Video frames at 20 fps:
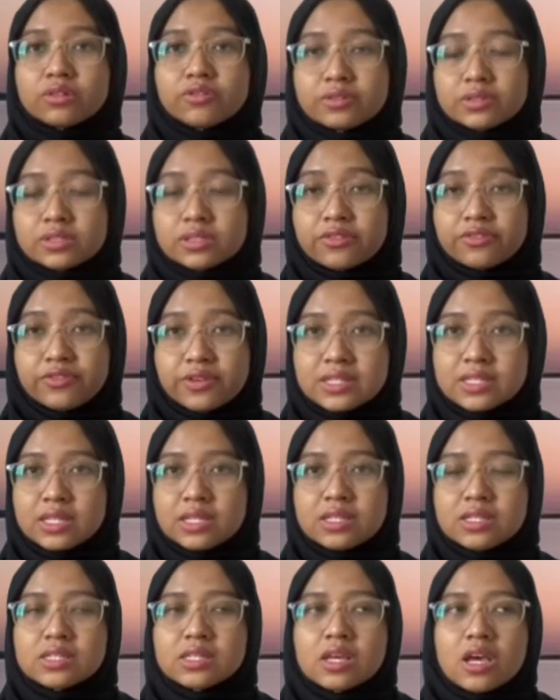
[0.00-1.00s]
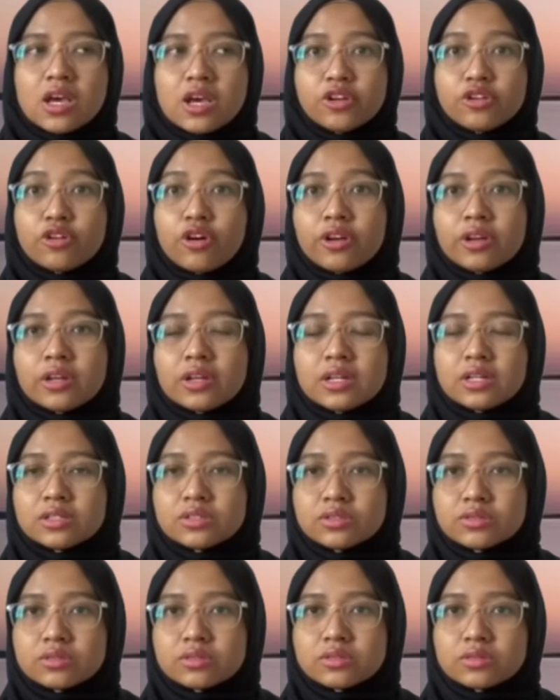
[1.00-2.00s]
surface is not
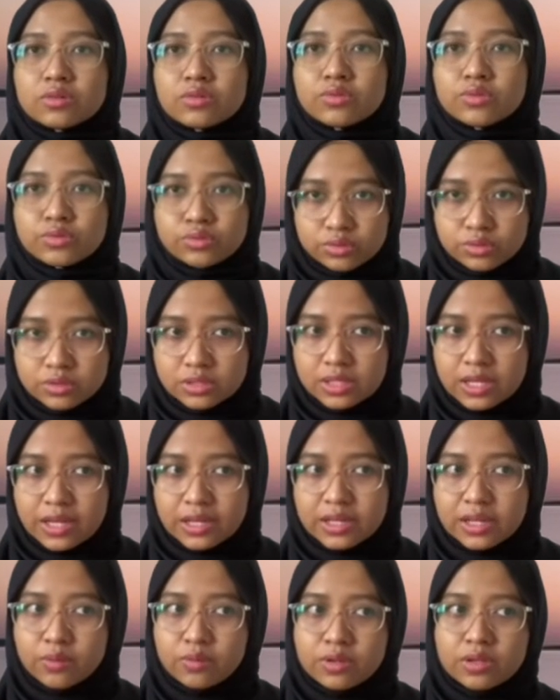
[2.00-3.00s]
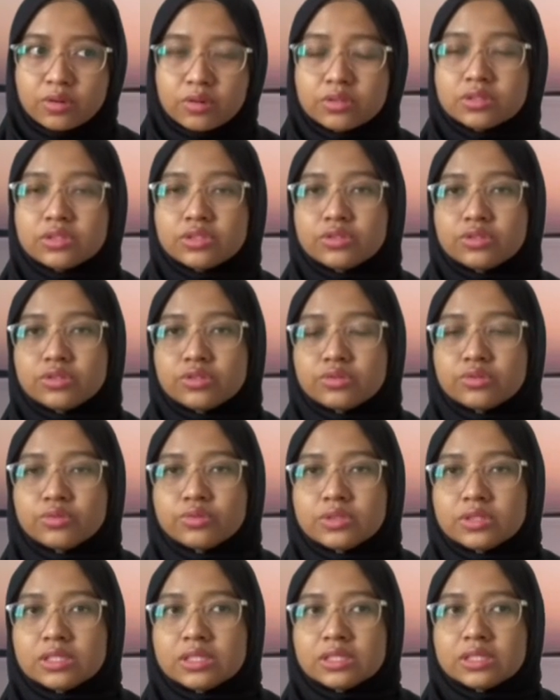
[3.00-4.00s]
so good, and then we continue
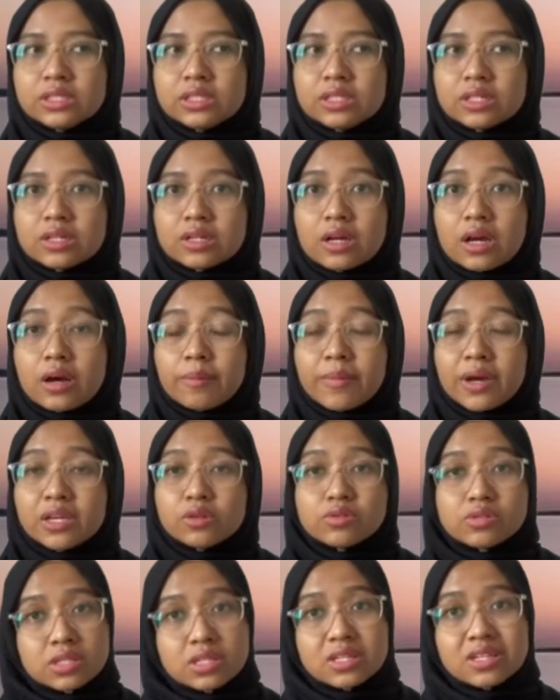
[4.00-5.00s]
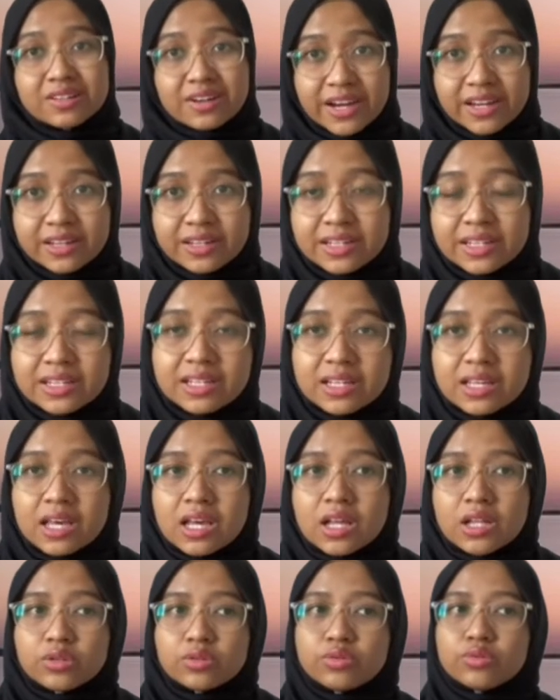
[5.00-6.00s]
with by using grinding
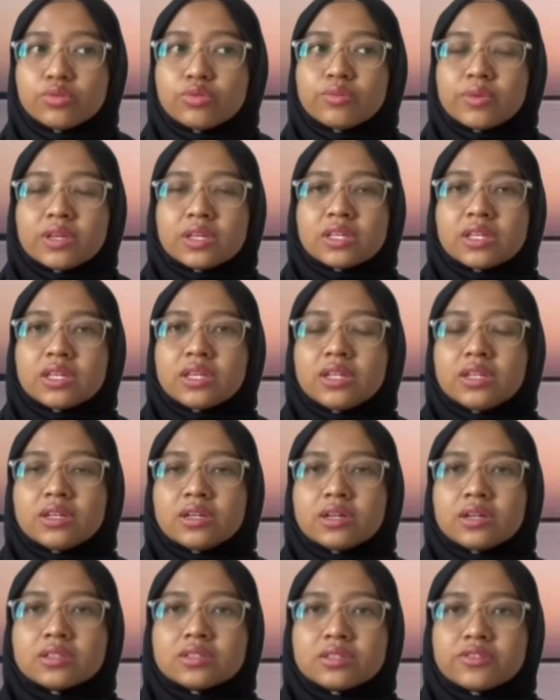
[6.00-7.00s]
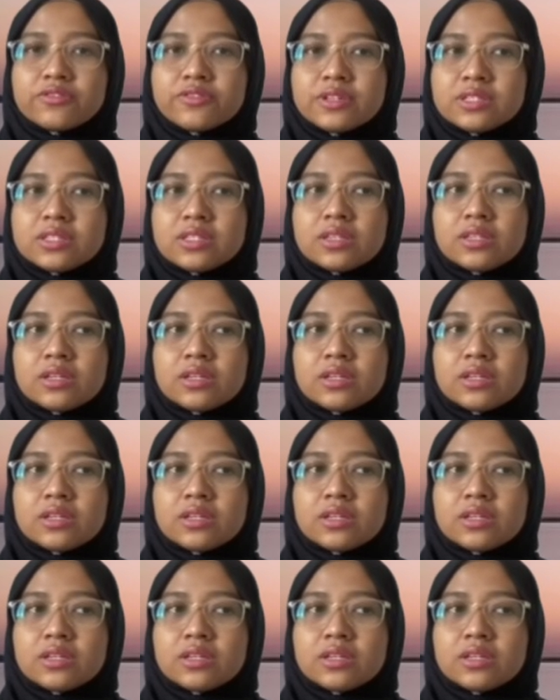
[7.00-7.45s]
to make it the surface